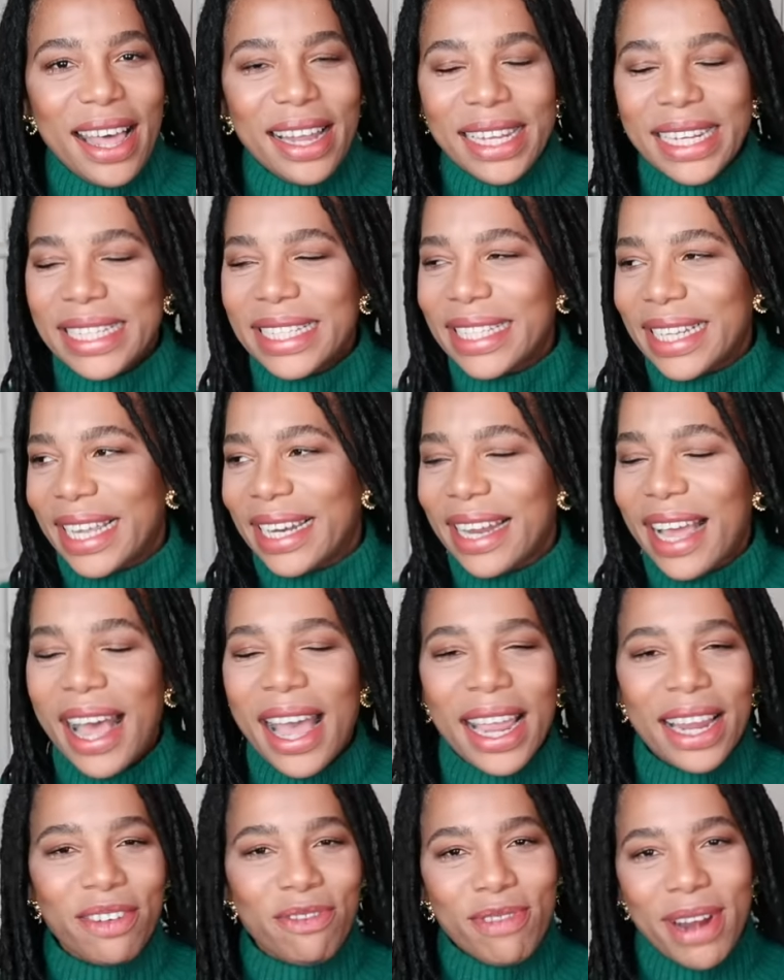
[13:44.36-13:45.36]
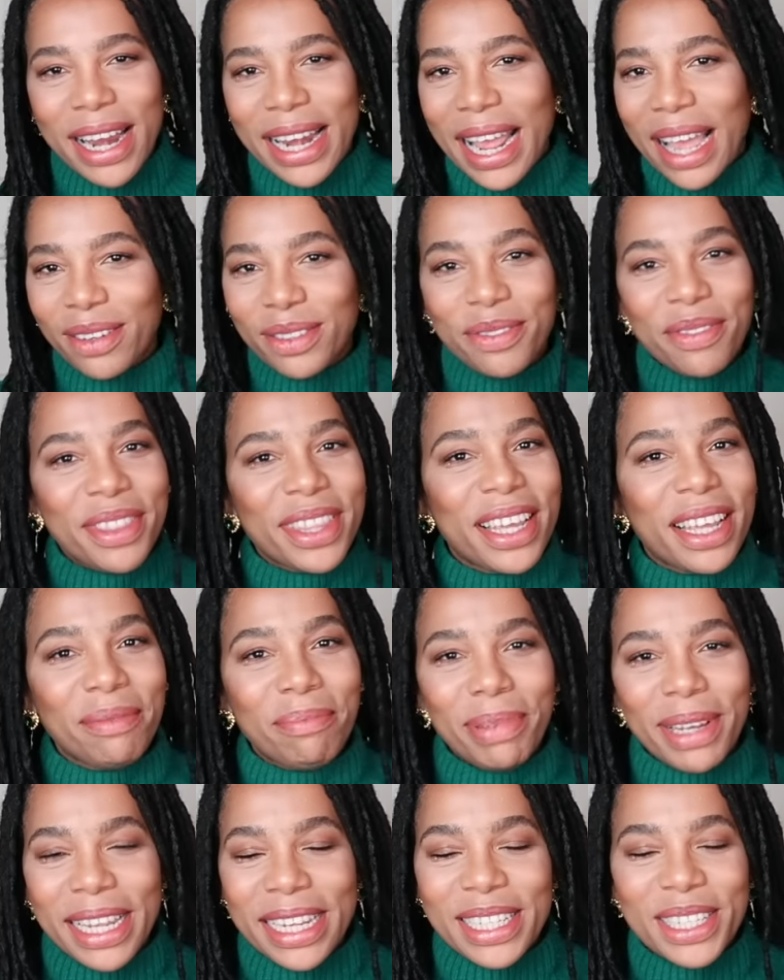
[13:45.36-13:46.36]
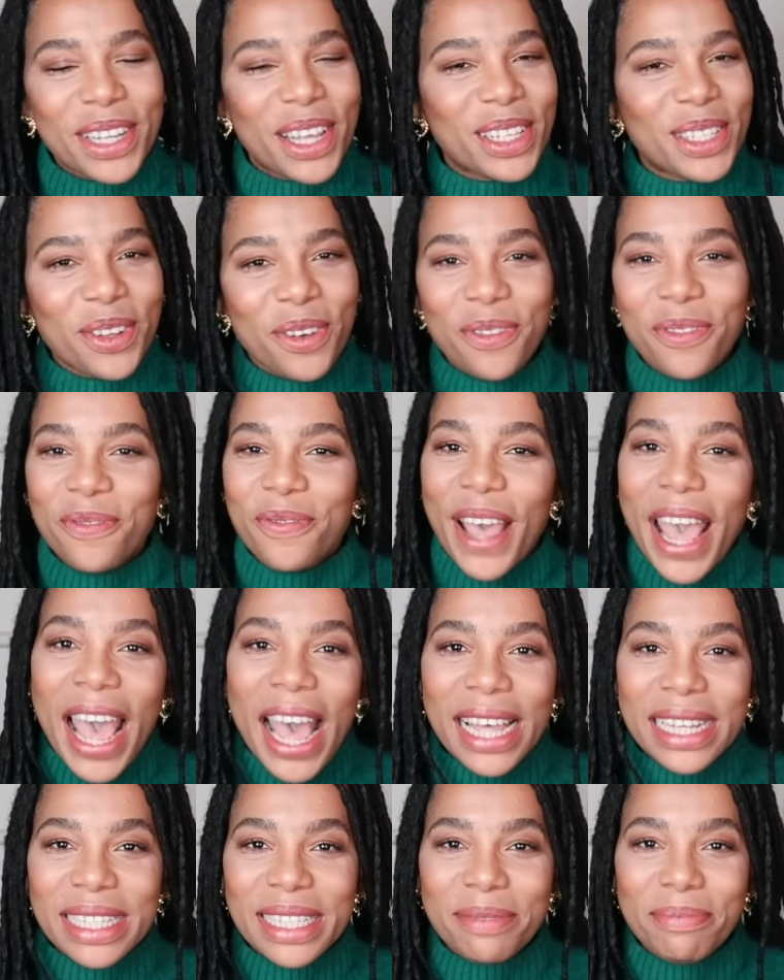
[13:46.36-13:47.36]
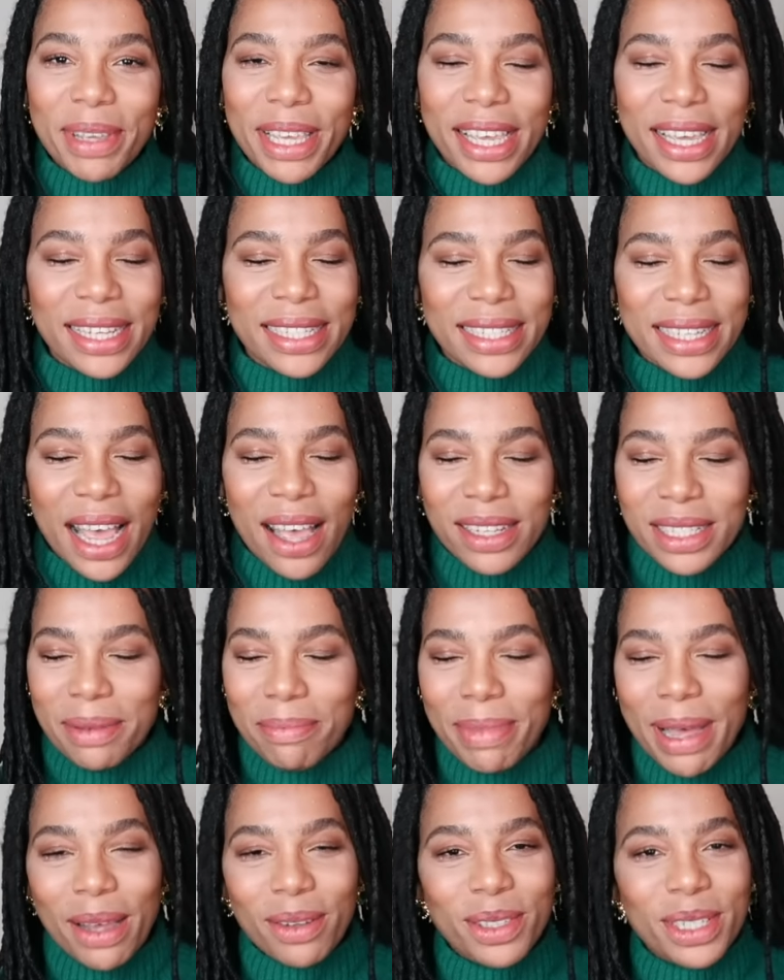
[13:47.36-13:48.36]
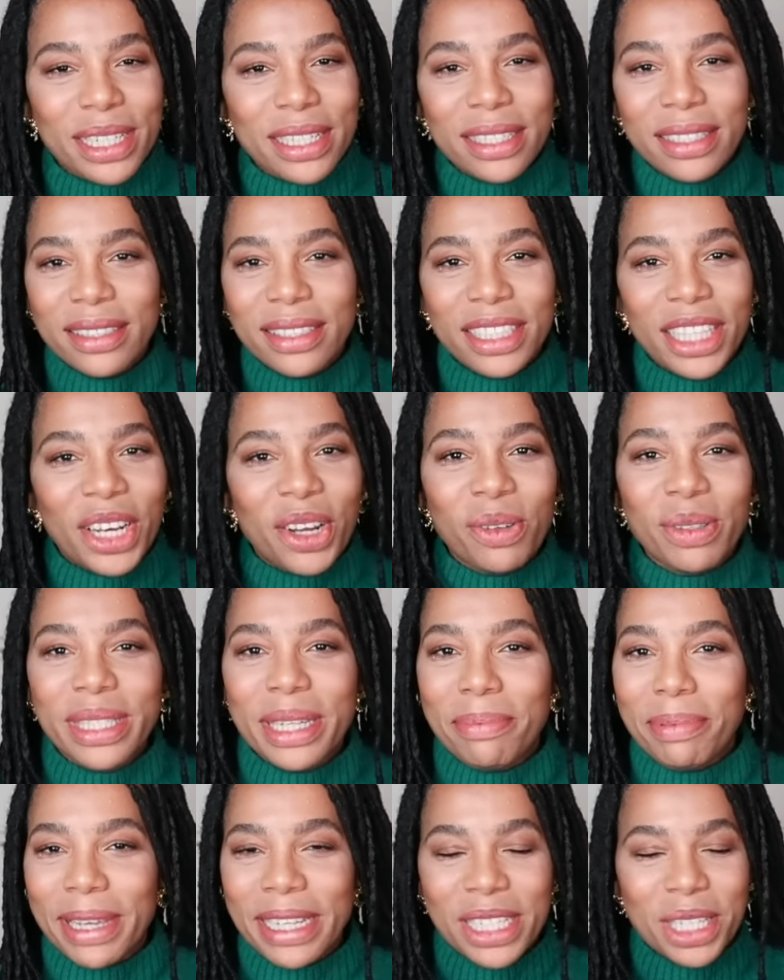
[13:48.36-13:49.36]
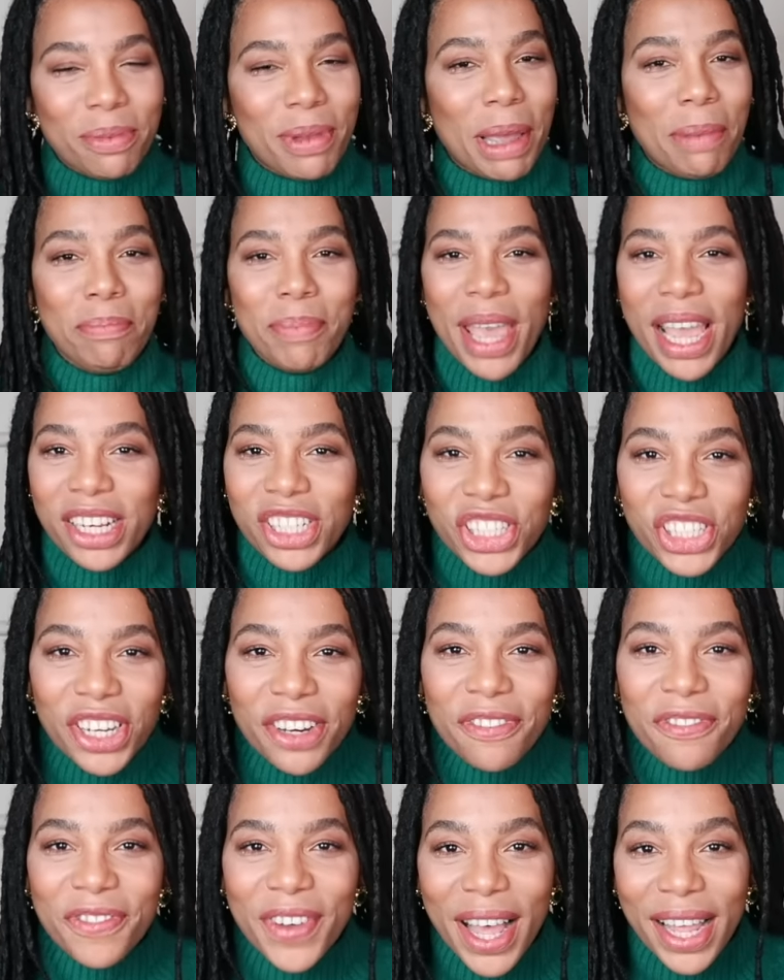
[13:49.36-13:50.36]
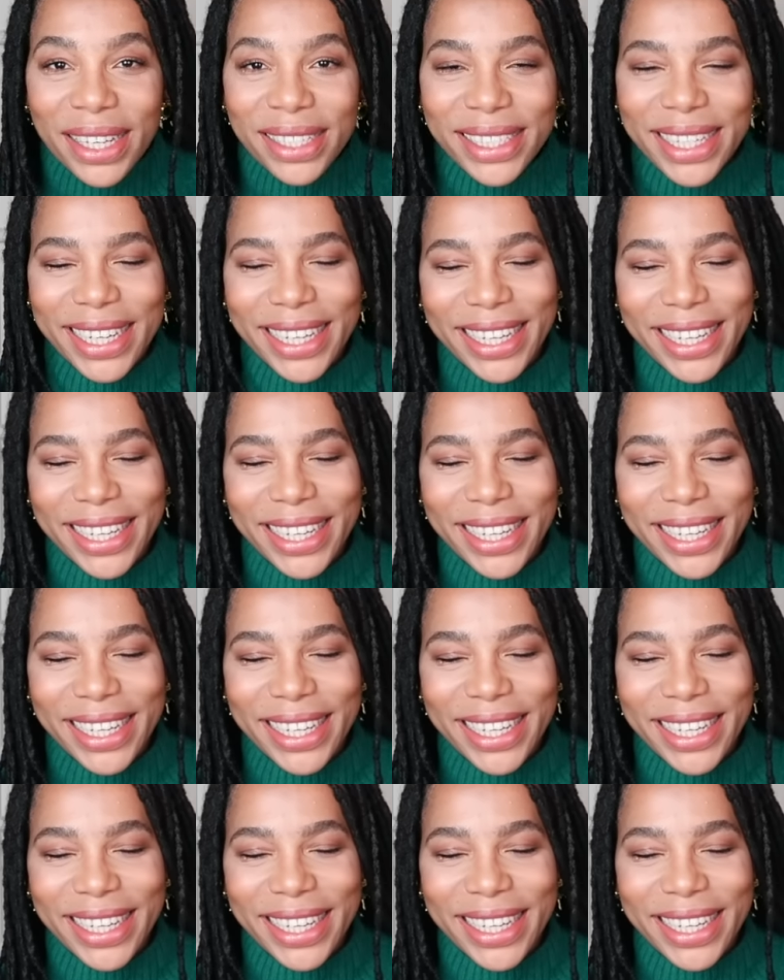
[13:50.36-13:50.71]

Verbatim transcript: Listen, I ran out of that place so fast because I was about to, you know, dip into my pension fund.